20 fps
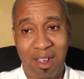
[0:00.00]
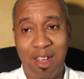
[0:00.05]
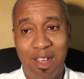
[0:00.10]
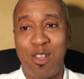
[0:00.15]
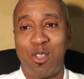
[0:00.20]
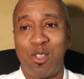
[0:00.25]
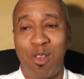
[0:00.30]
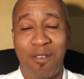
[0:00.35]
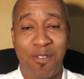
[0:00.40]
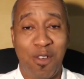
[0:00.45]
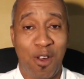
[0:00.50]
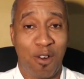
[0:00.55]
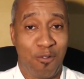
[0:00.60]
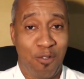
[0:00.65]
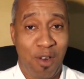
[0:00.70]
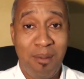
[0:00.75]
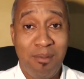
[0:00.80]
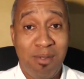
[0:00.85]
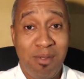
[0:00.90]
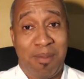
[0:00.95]
So if you're
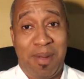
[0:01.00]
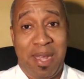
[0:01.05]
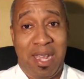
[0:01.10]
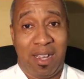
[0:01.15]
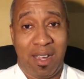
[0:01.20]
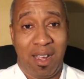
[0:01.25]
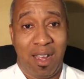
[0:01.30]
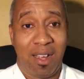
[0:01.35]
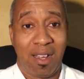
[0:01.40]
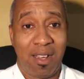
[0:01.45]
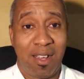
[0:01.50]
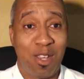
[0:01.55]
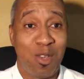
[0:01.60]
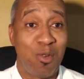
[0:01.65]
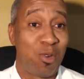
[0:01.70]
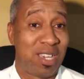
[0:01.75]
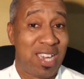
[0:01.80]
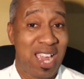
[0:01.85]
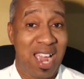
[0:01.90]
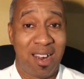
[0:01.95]
from Jamaica,
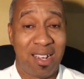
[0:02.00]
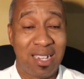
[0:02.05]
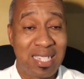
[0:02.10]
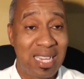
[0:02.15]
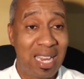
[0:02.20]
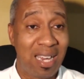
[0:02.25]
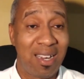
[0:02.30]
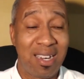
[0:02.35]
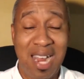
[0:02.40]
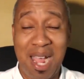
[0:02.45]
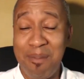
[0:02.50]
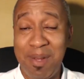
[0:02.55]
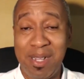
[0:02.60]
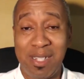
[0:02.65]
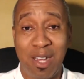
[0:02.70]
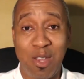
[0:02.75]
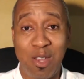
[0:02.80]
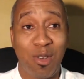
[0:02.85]
you cannot sell on Amazon.